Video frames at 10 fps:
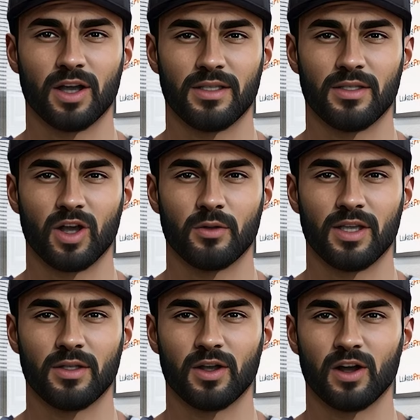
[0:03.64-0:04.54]
a
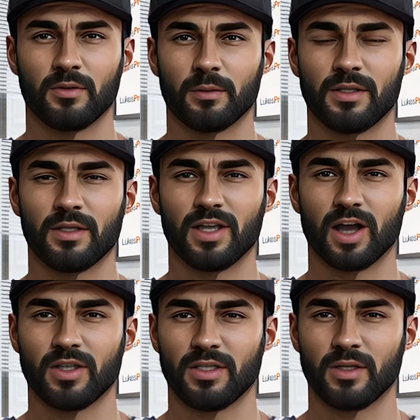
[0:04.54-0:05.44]
Conservative government that
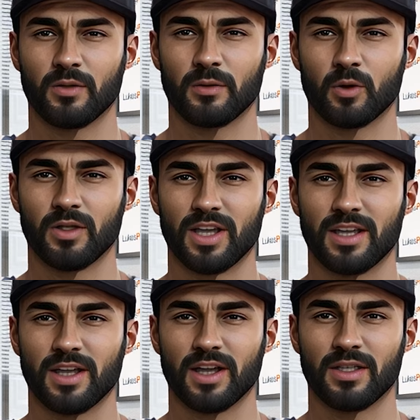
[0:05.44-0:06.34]
lasted for
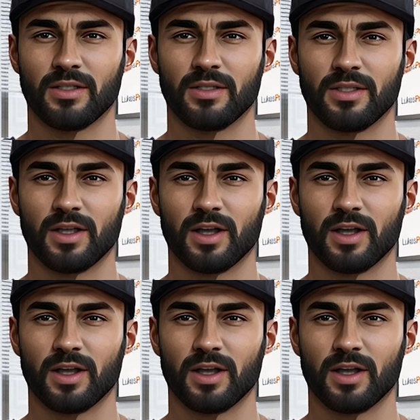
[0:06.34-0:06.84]
14 years,